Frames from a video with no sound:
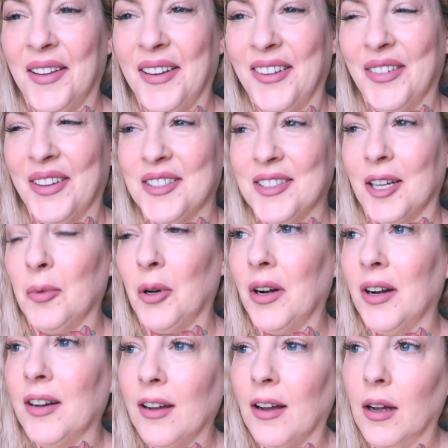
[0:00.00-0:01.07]
Anyway, sidebar.
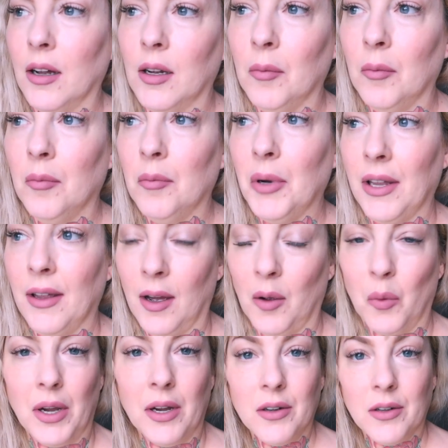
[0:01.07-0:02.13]
Um, but yeah,
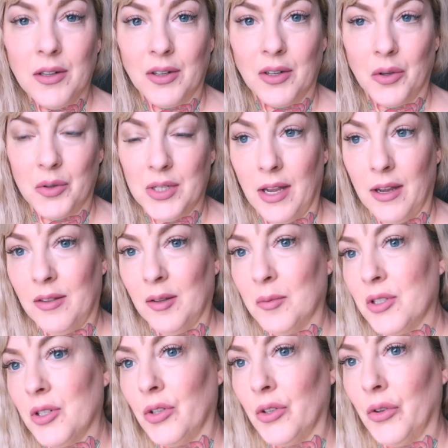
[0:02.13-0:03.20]
we are gonna go take them
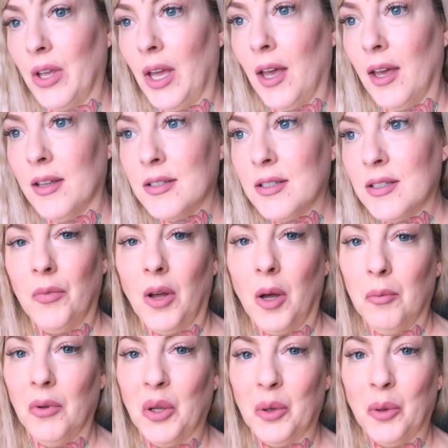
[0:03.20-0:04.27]
to get a
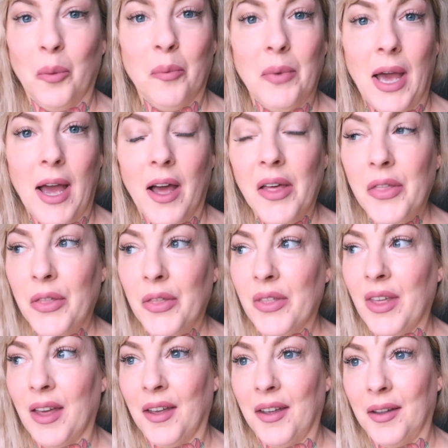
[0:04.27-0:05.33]
little bath
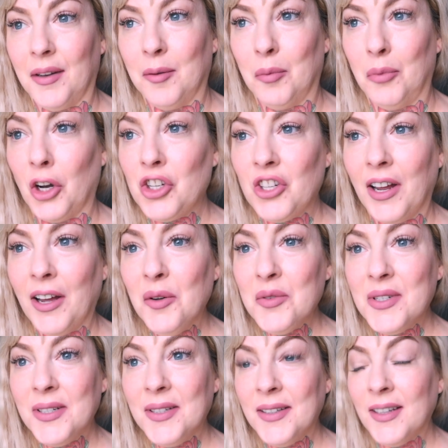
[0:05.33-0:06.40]
and brush
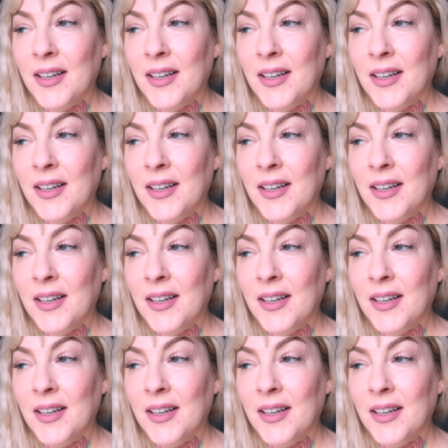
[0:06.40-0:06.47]
out